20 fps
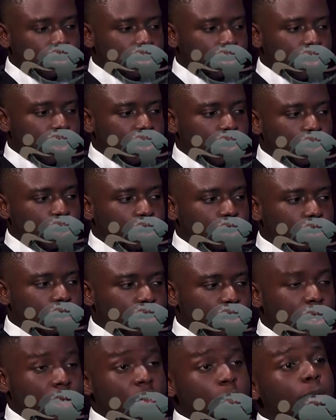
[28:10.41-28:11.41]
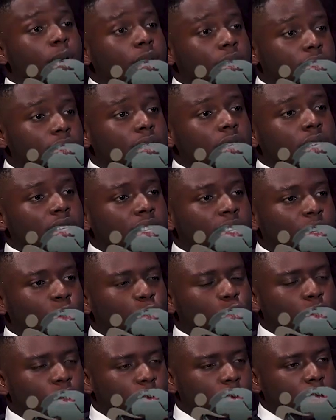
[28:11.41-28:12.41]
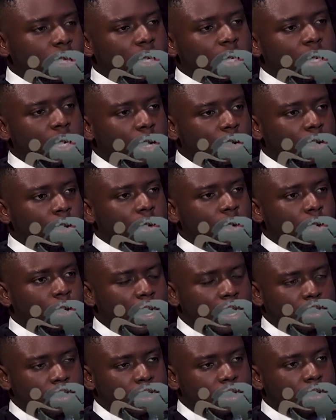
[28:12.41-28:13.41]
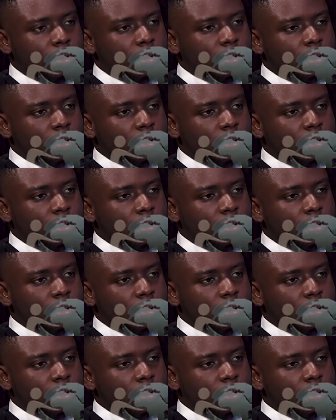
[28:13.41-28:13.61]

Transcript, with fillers: you know transparency, will you be declaring your assets?